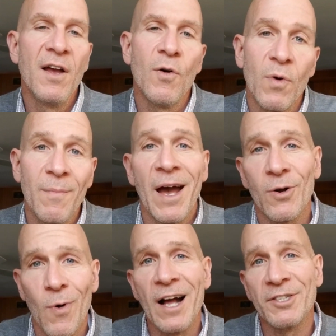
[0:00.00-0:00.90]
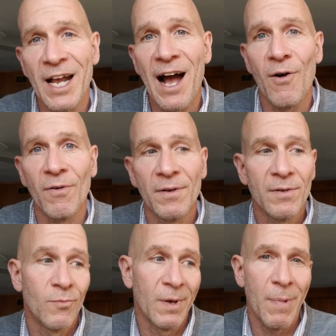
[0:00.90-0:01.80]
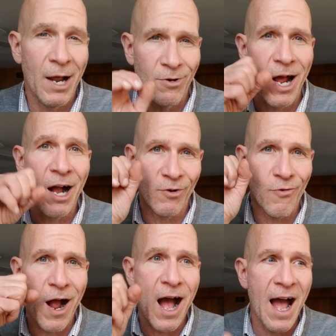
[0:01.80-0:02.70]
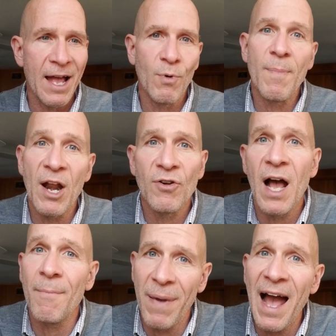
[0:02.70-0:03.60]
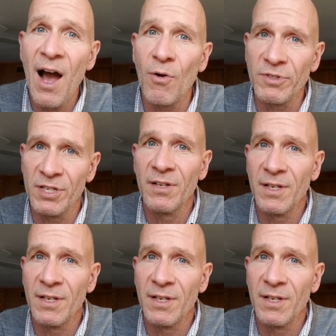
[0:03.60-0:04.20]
we better watch out, we better not cry, we better not pout,